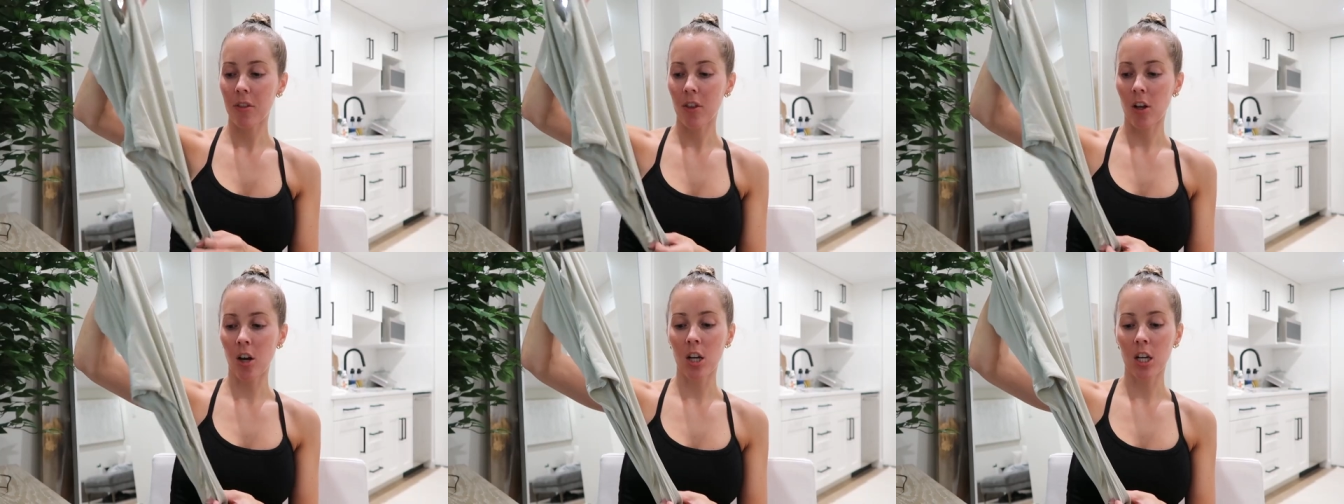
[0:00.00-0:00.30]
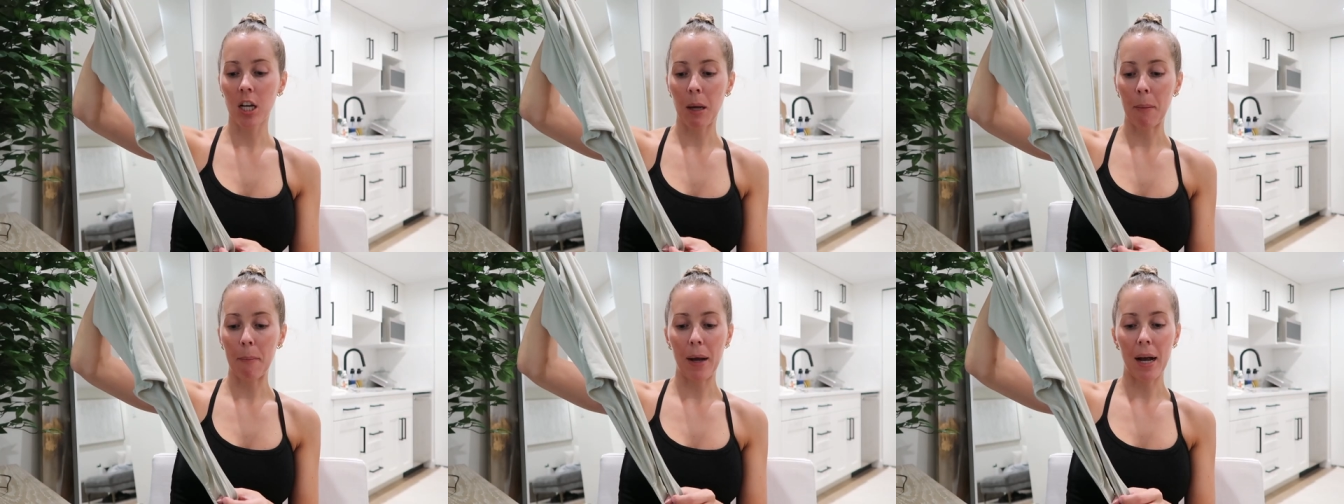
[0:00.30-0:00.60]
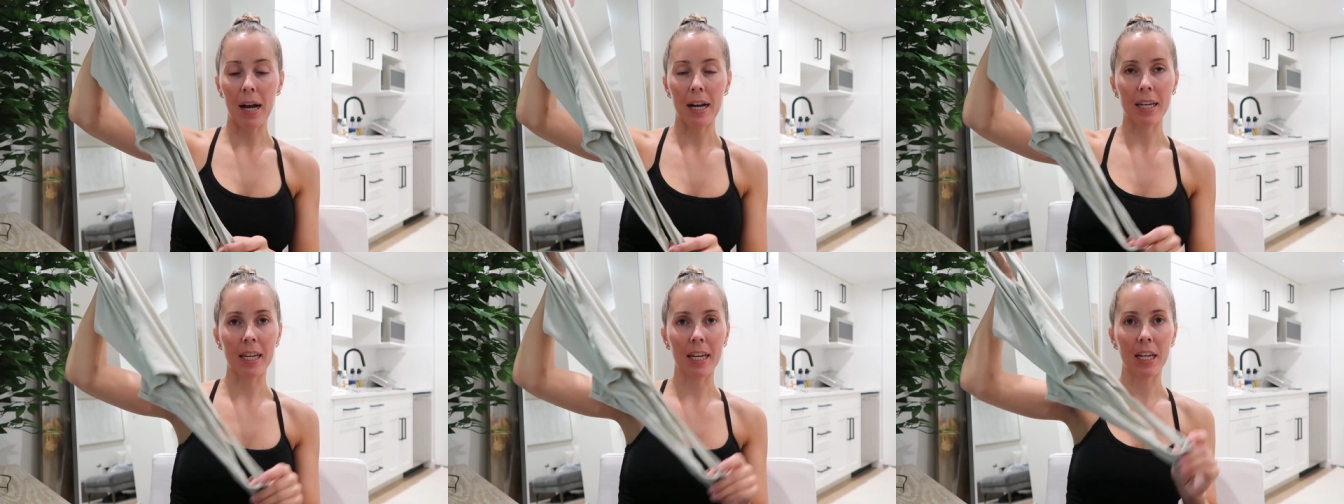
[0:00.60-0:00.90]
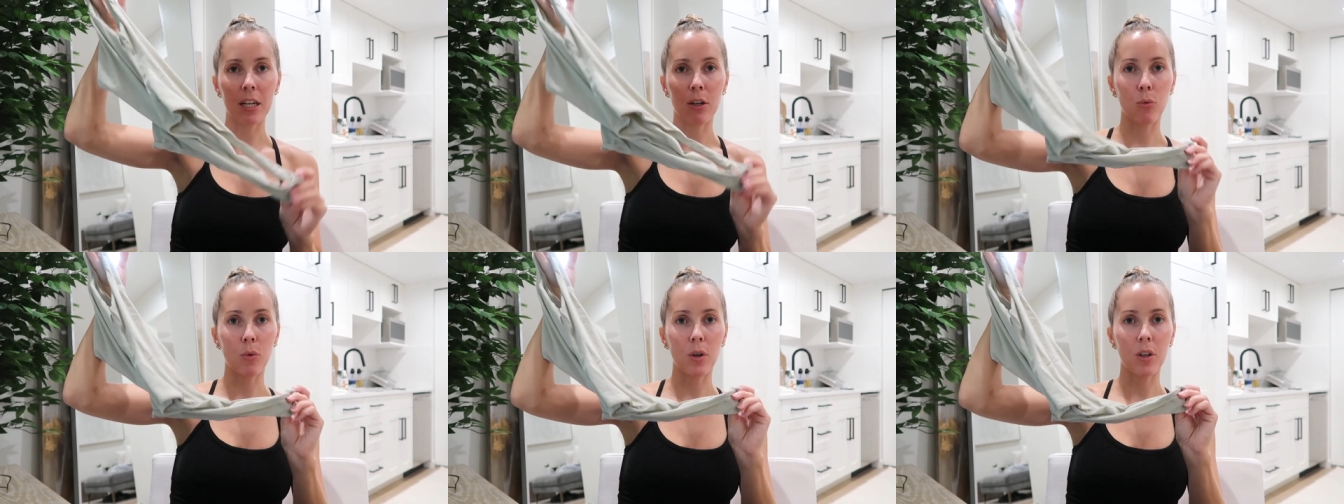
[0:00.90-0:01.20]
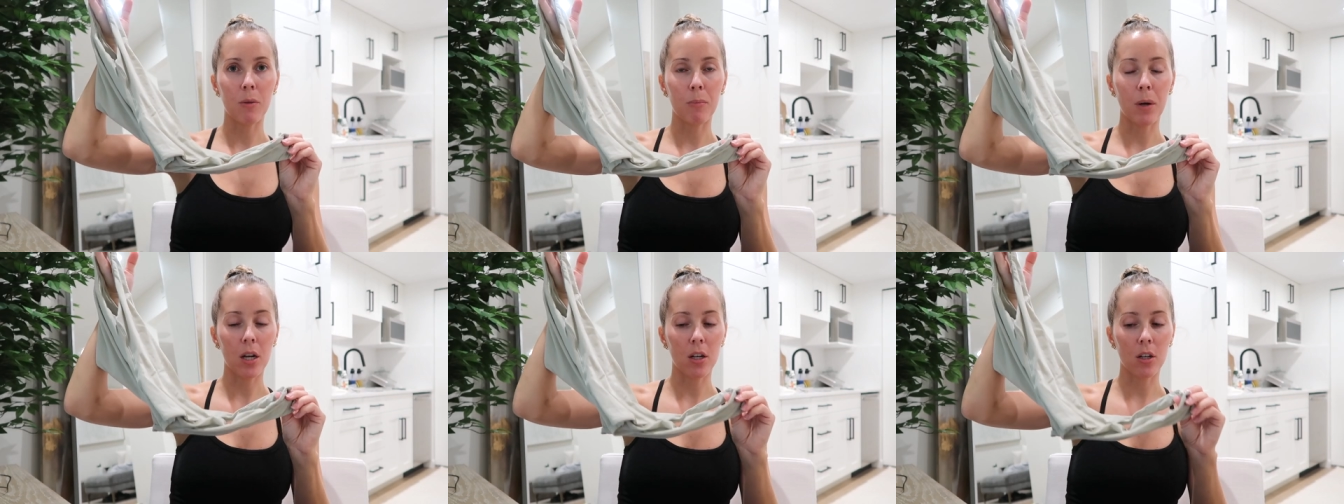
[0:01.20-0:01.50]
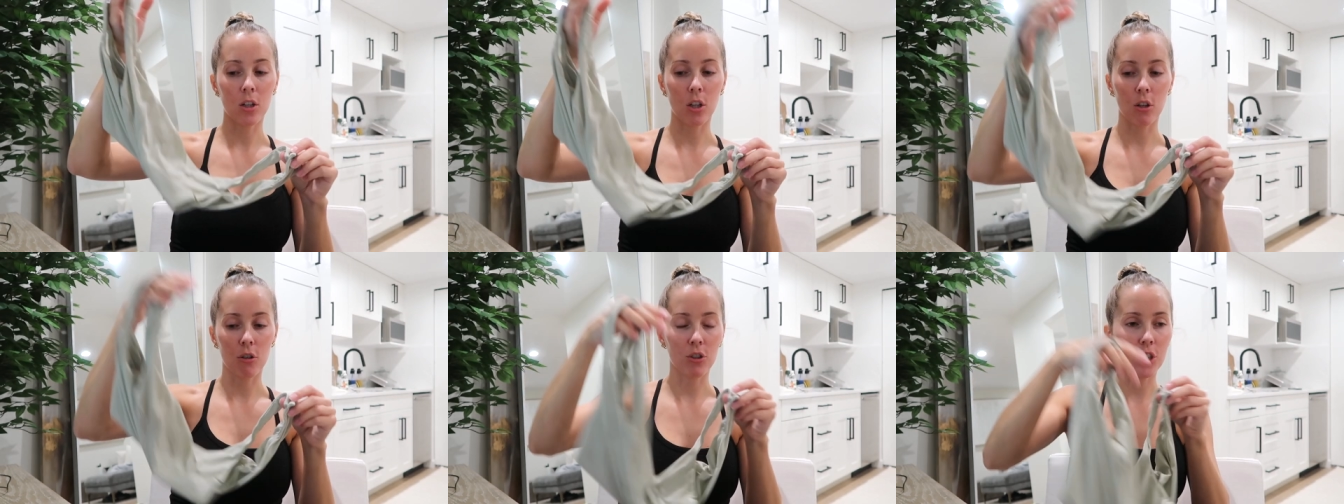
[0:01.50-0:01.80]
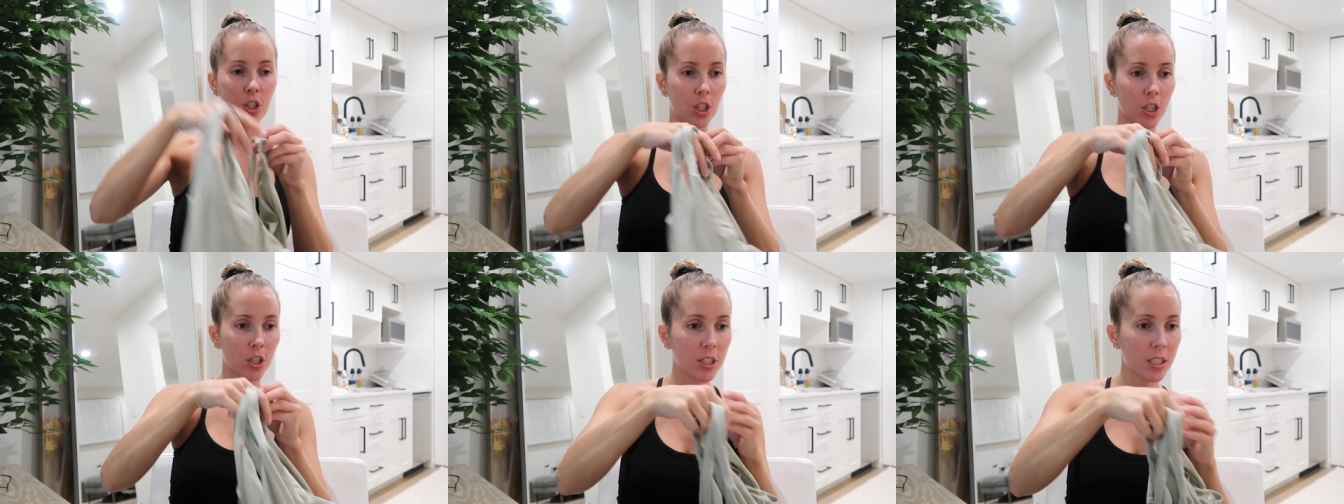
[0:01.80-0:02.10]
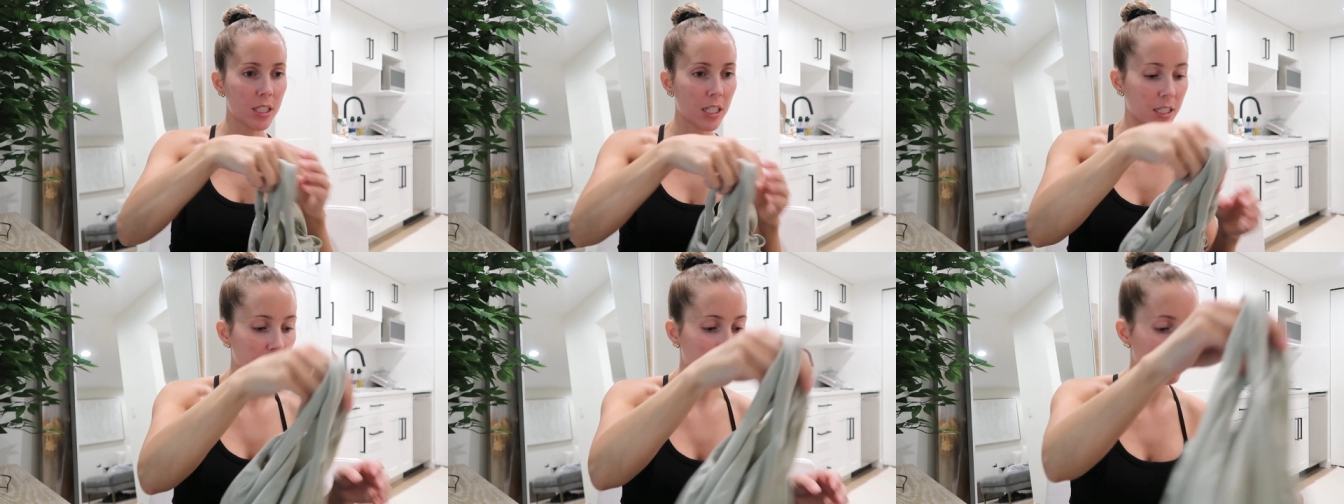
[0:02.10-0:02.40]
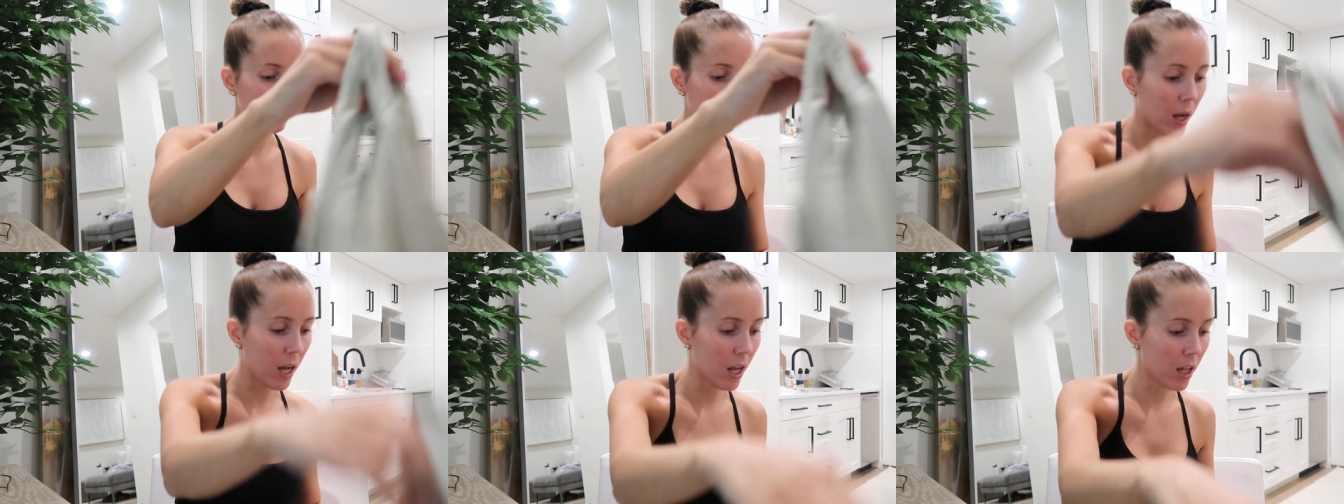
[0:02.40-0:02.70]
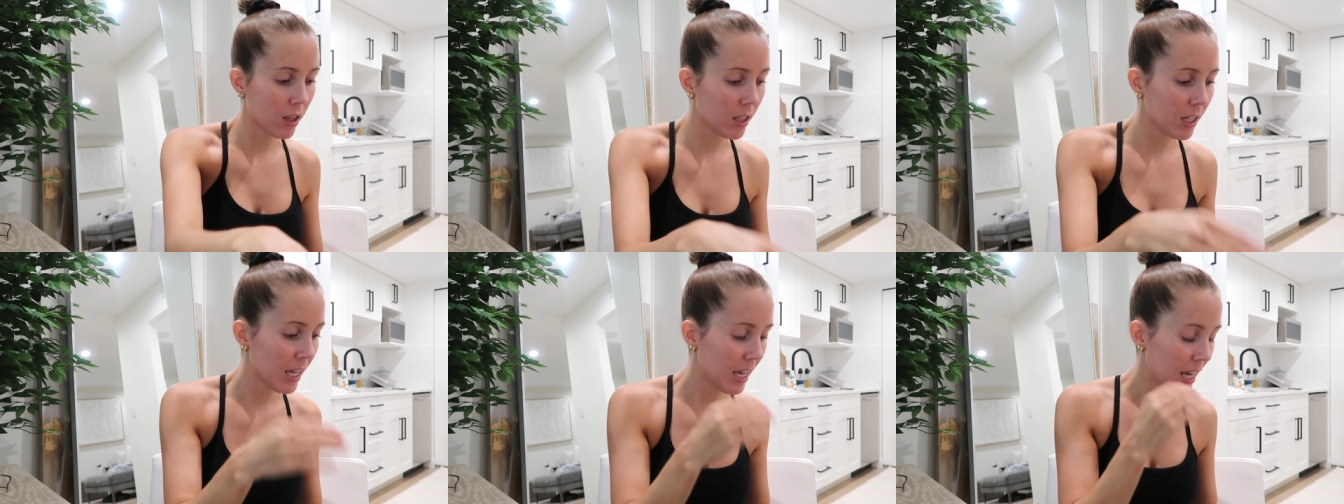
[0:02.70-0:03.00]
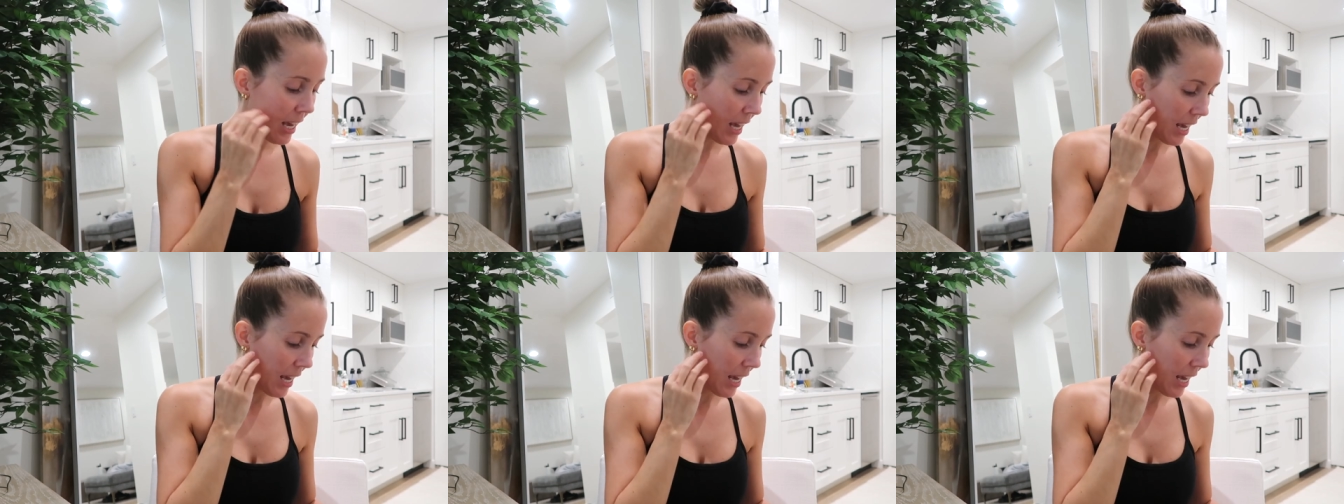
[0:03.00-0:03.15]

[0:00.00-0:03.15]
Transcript: thong backing with button closures as well